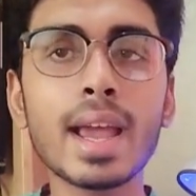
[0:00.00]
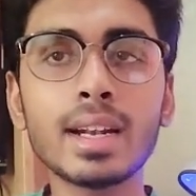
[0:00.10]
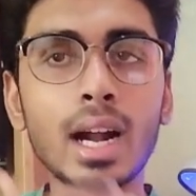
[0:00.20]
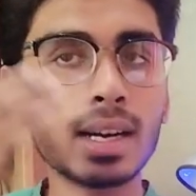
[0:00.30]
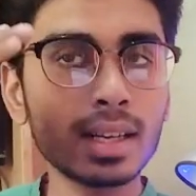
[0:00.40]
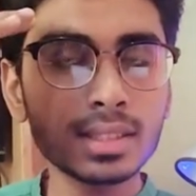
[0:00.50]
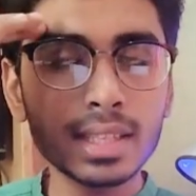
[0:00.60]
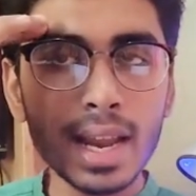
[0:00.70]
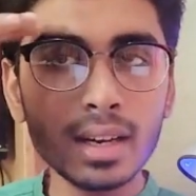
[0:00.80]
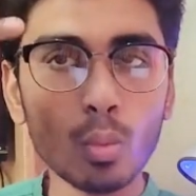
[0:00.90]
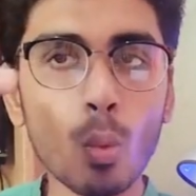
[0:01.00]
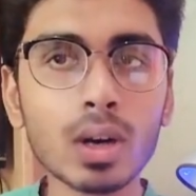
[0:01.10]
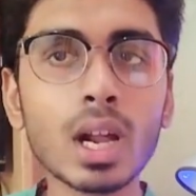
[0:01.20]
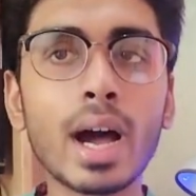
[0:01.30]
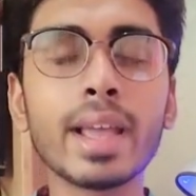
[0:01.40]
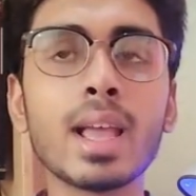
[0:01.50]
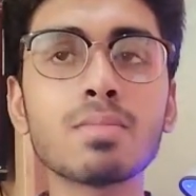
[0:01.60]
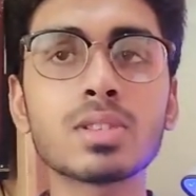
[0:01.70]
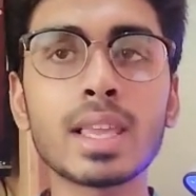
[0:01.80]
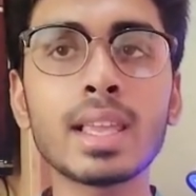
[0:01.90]
and understand what I
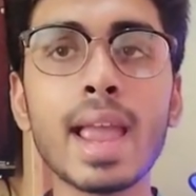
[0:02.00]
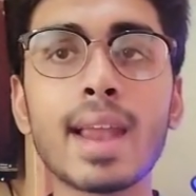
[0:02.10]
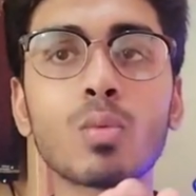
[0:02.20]
am saying